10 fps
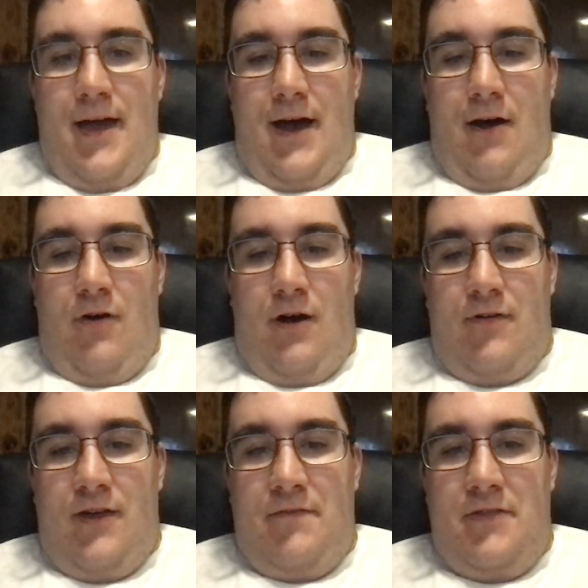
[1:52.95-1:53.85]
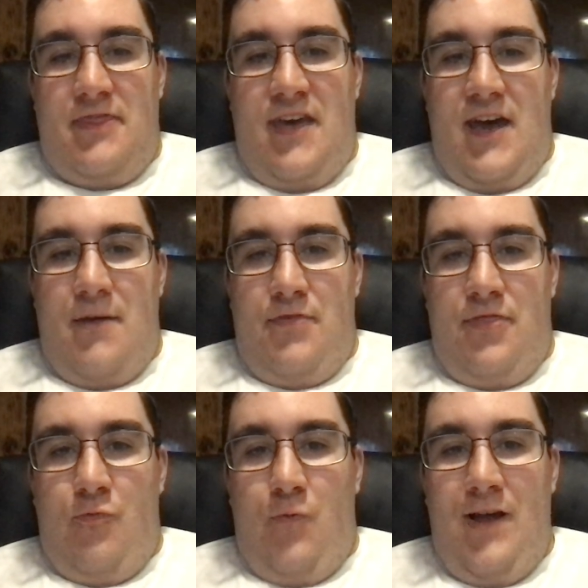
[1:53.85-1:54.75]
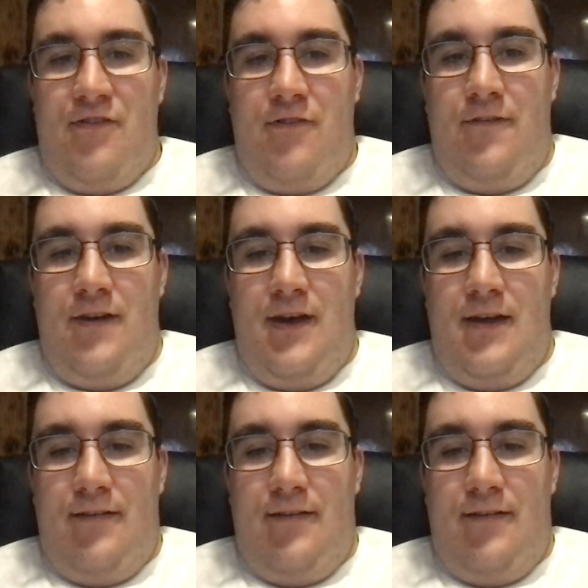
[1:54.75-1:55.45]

I'll give it that, but the rest of it,